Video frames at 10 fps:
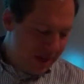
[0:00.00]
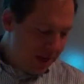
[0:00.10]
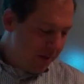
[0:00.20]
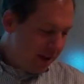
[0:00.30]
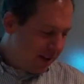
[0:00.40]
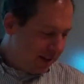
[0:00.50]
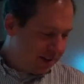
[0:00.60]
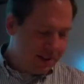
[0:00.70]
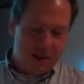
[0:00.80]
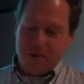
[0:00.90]
think about
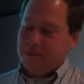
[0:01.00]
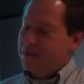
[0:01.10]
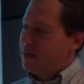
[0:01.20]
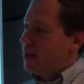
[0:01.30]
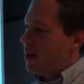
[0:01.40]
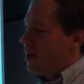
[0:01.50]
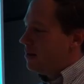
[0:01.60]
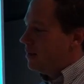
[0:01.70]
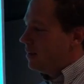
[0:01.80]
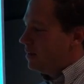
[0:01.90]
this, though.
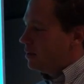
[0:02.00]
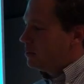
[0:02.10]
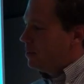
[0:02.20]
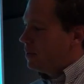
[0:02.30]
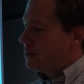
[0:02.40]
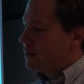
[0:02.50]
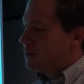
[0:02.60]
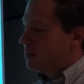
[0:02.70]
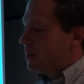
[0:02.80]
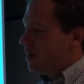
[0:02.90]
This
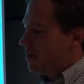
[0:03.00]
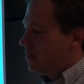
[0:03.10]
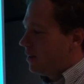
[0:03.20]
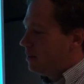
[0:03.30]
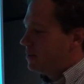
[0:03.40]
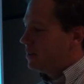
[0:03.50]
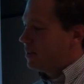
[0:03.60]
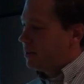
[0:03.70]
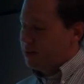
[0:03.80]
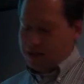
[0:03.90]
puts
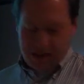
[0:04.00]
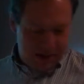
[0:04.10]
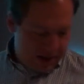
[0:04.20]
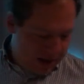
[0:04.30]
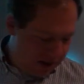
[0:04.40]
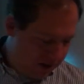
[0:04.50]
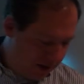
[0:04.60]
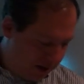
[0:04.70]
Clemson in a kind of